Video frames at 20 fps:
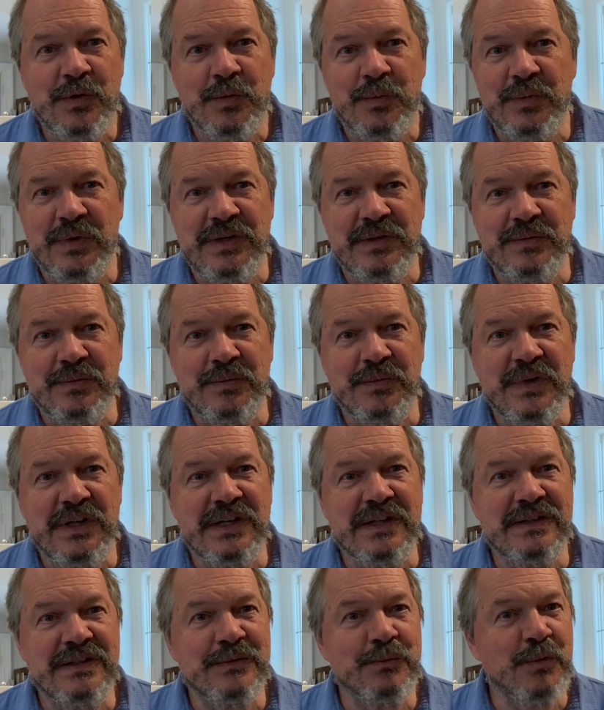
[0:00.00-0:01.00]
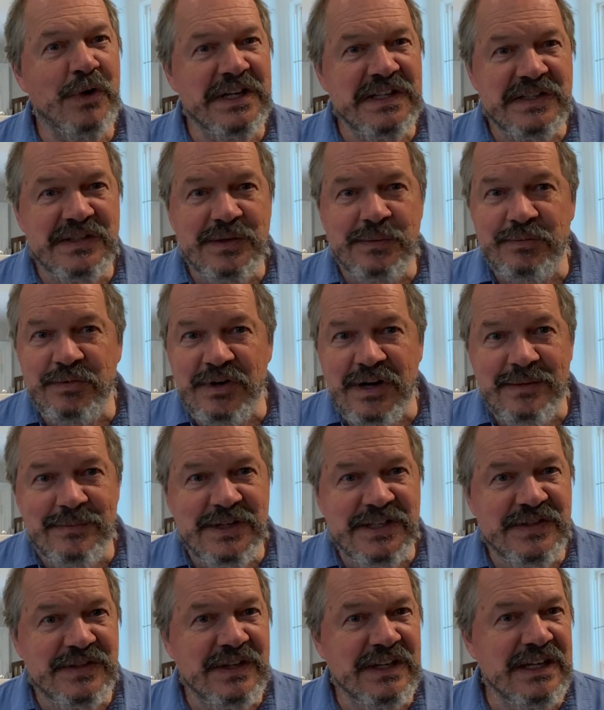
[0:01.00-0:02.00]
When white
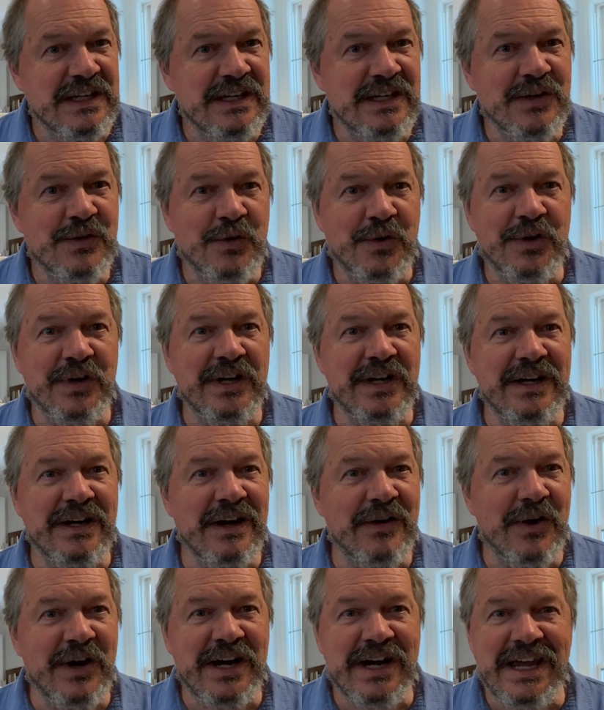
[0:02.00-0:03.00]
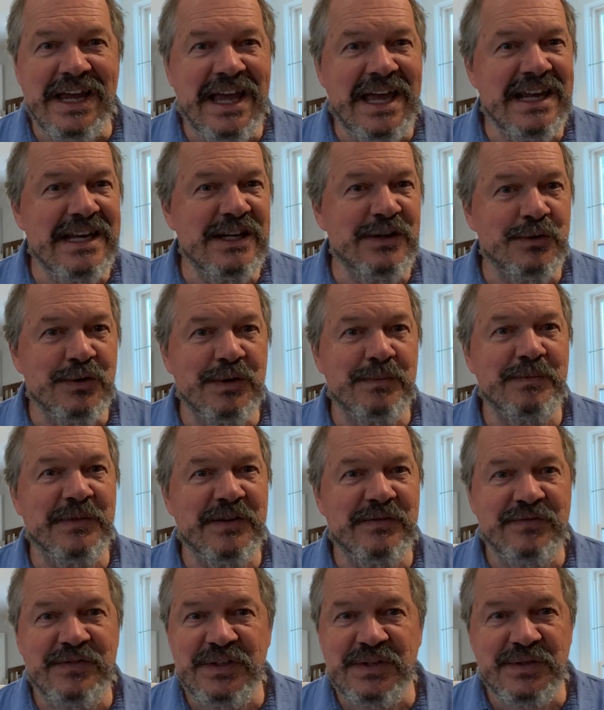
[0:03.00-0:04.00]
supremacy or any group
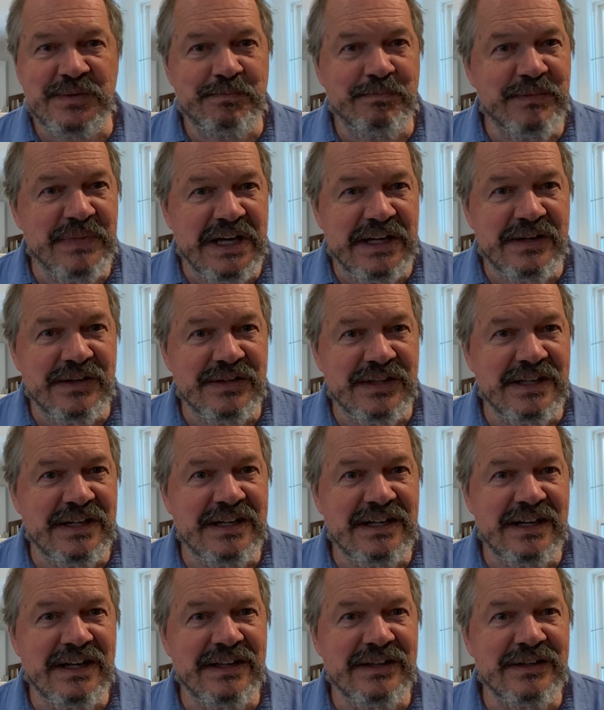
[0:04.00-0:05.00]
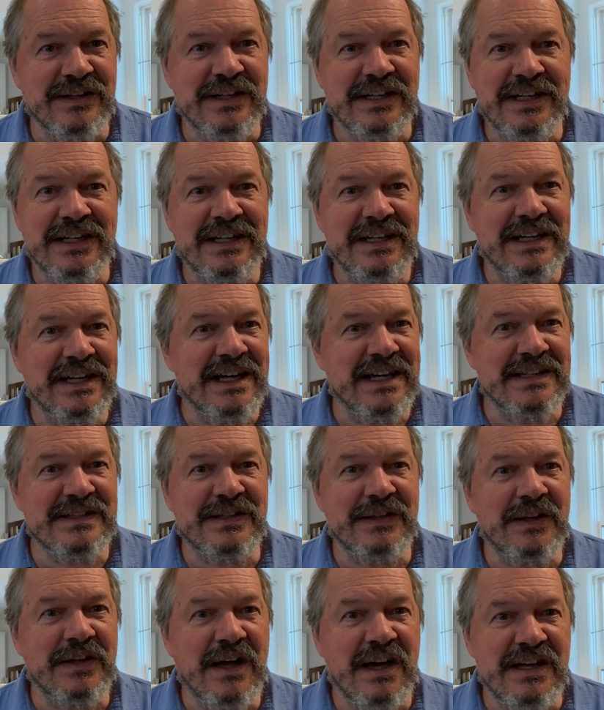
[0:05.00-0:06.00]
that feels better than another has
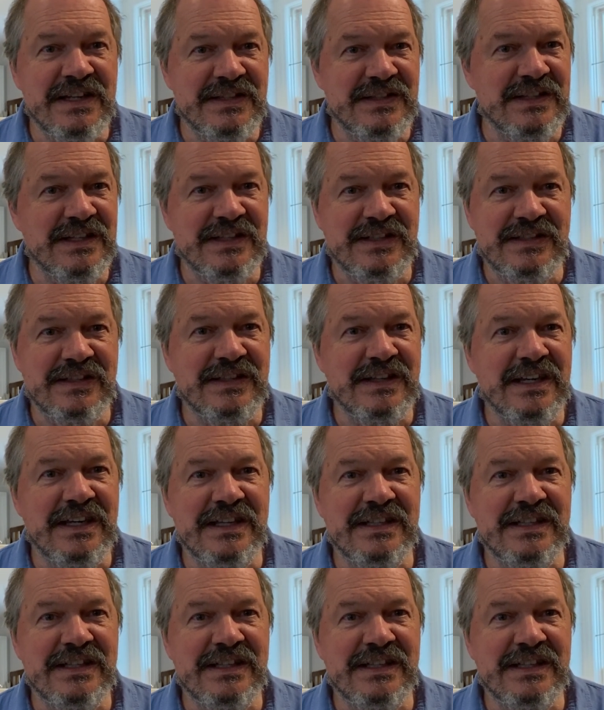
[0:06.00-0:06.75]
lost its